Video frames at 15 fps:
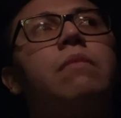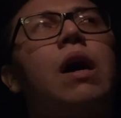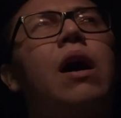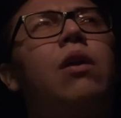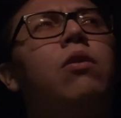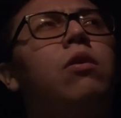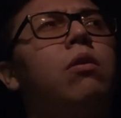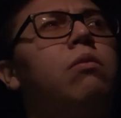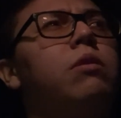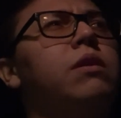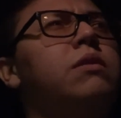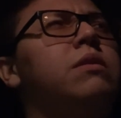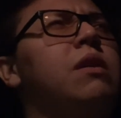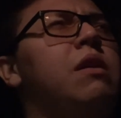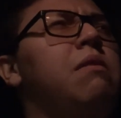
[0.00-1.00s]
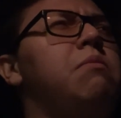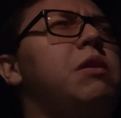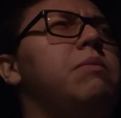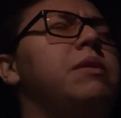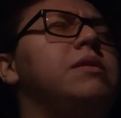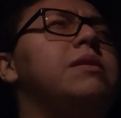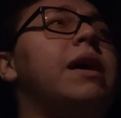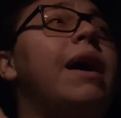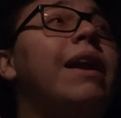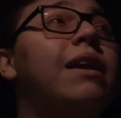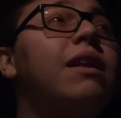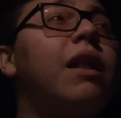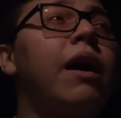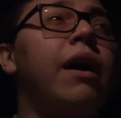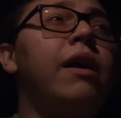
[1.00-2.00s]
I don't know, let's say maybe
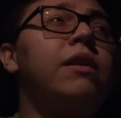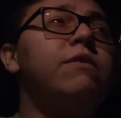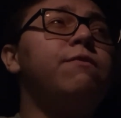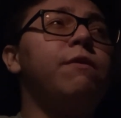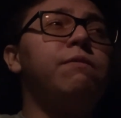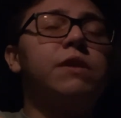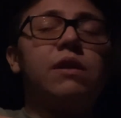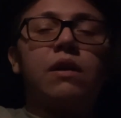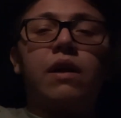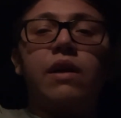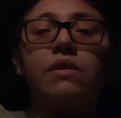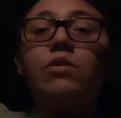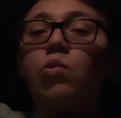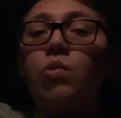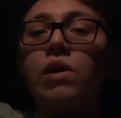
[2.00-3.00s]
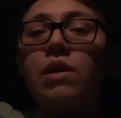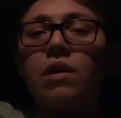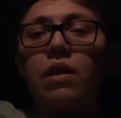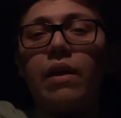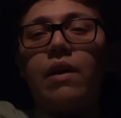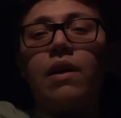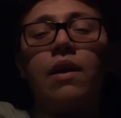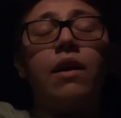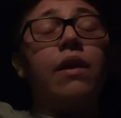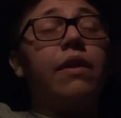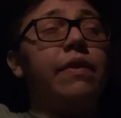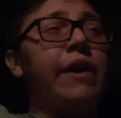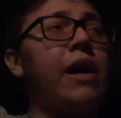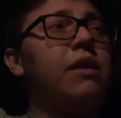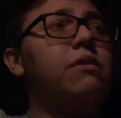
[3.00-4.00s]
10 clients, 15 clients a week. Like,
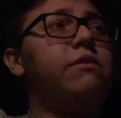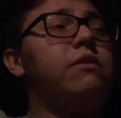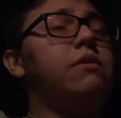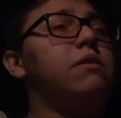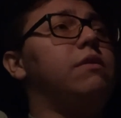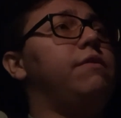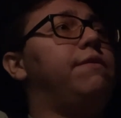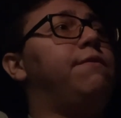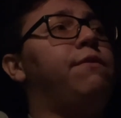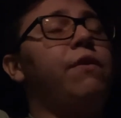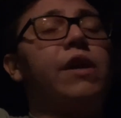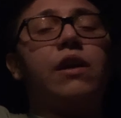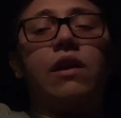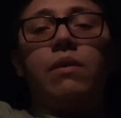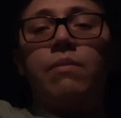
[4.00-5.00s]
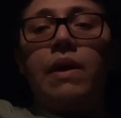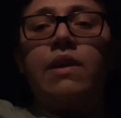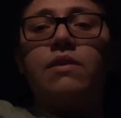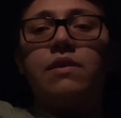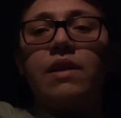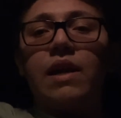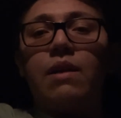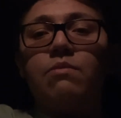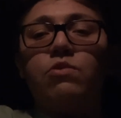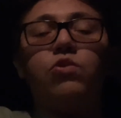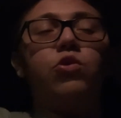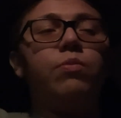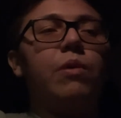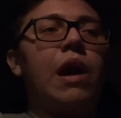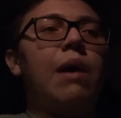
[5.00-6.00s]
that's freaking amazing. And I'm
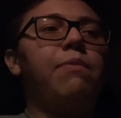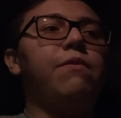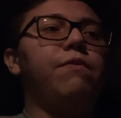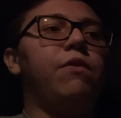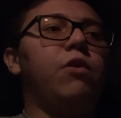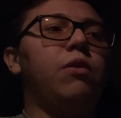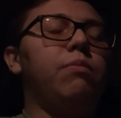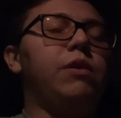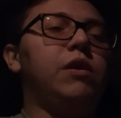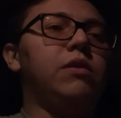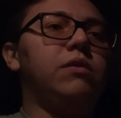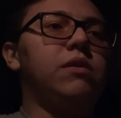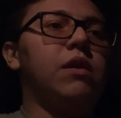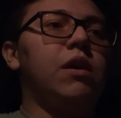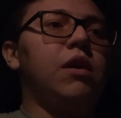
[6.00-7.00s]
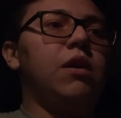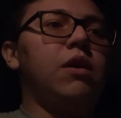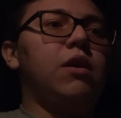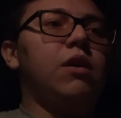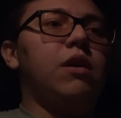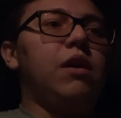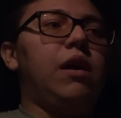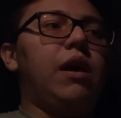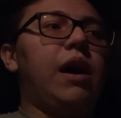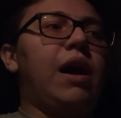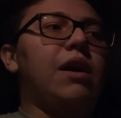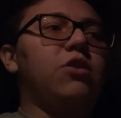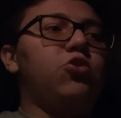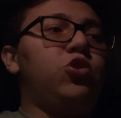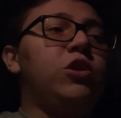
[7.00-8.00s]
super happy for her, because
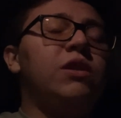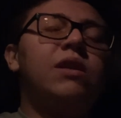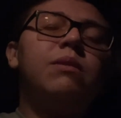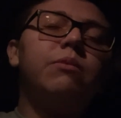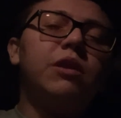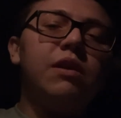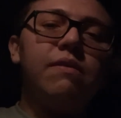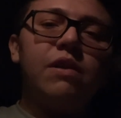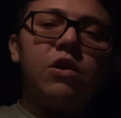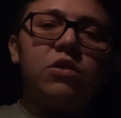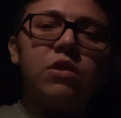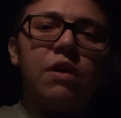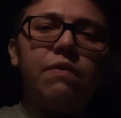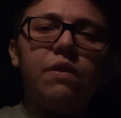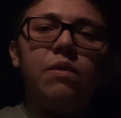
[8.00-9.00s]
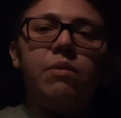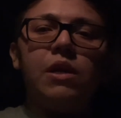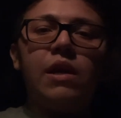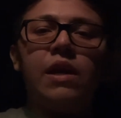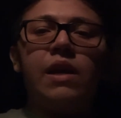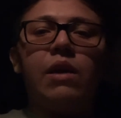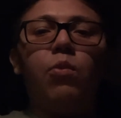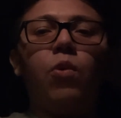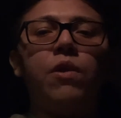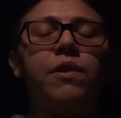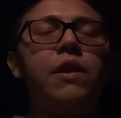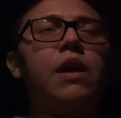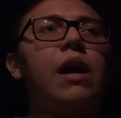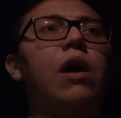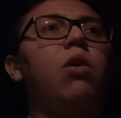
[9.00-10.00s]
she didn't believe in herself in the beginning. And one
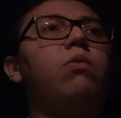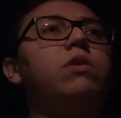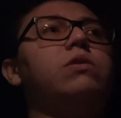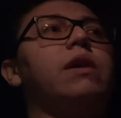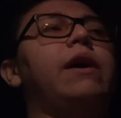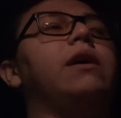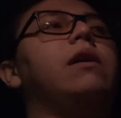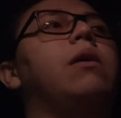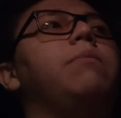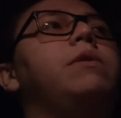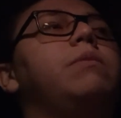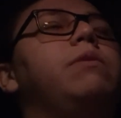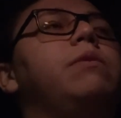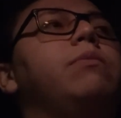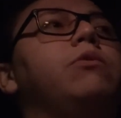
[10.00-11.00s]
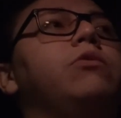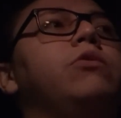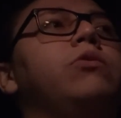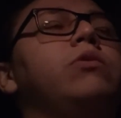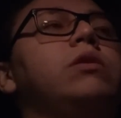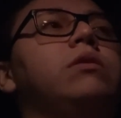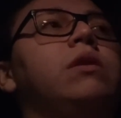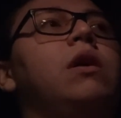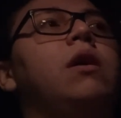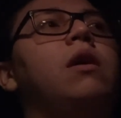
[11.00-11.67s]
thing I always like helping people do is